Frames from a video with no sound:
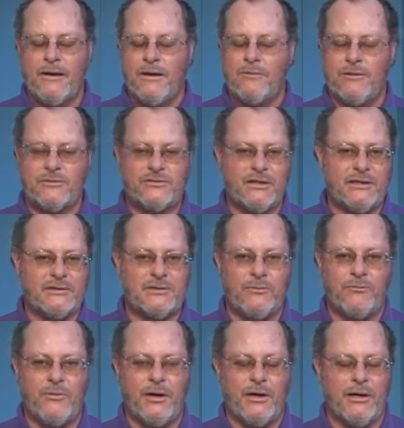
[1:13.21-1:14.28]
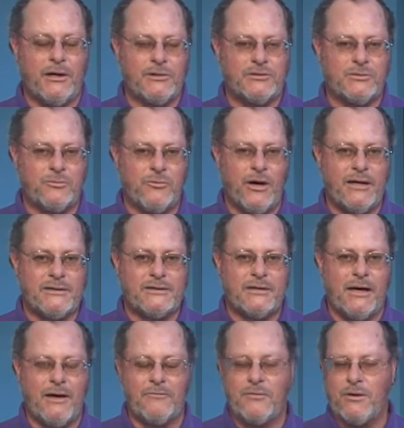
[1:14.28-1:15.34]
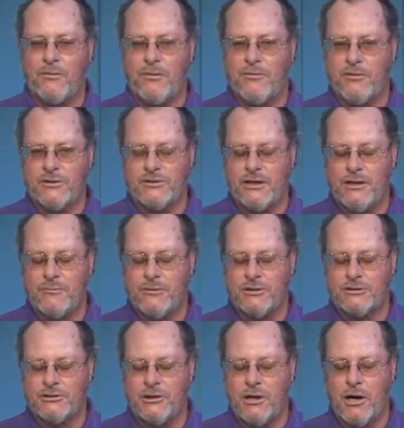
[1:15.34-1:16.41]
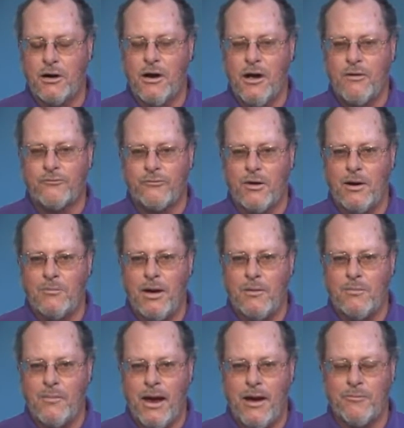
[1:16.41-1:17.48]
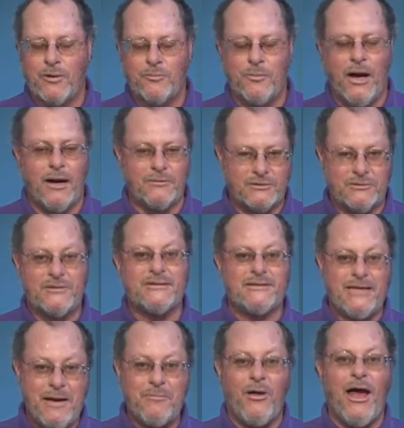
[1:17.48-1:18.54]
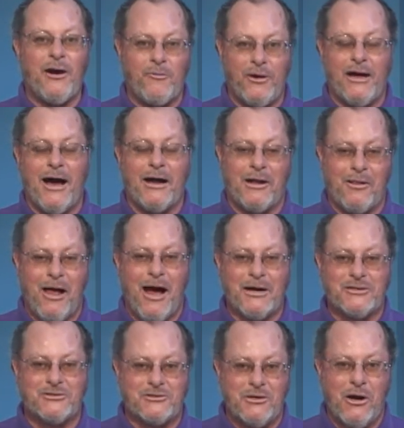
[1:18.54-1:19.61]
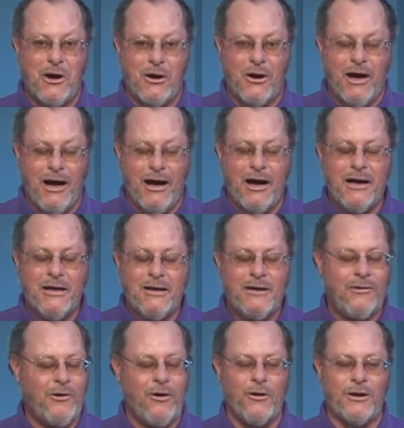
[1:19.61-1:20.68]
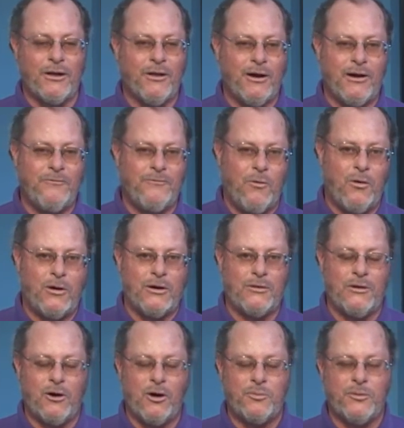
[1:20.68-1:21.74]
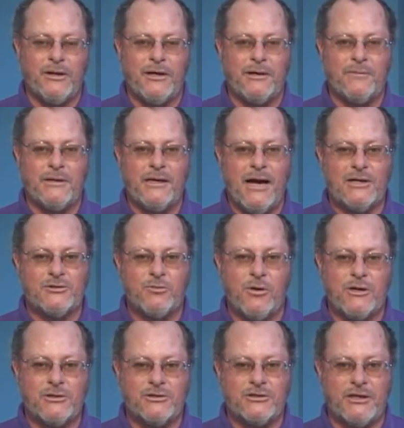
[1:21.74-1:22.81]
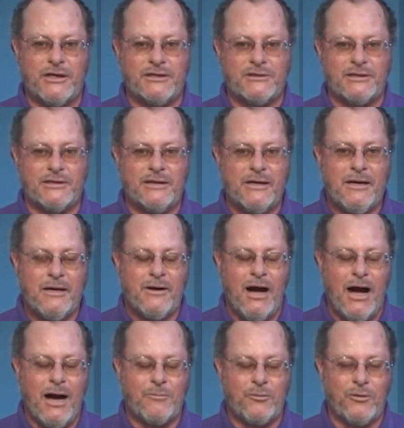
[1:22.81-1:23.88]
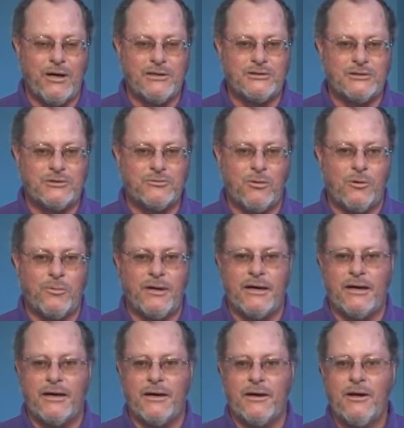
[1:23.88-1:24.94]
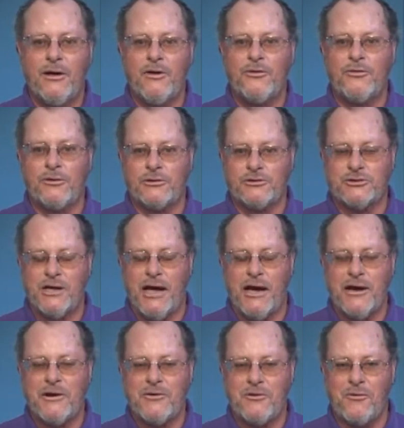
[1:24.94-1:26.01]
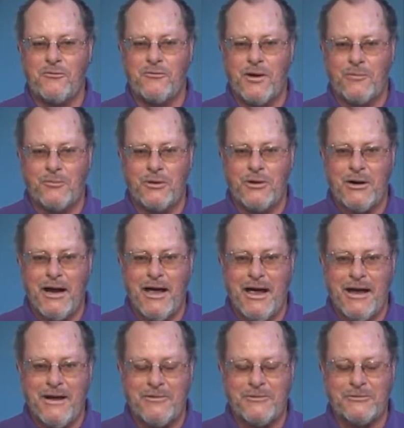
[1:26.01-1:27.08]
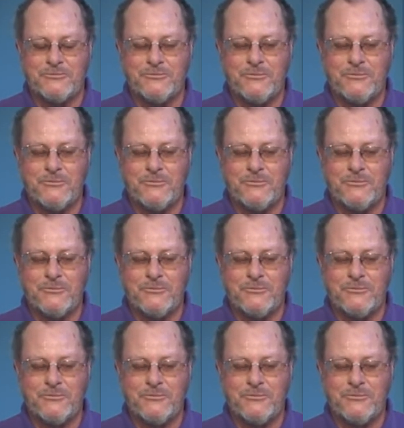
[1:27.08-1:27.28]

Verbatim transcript: We've seen some videos, some great stuff that we received this year from Mammoth Mountain. It seemed like we got a lot of snow, huh? They're already looking forward to the opening of the next winter season. Operations will begin Thursday, November 8th.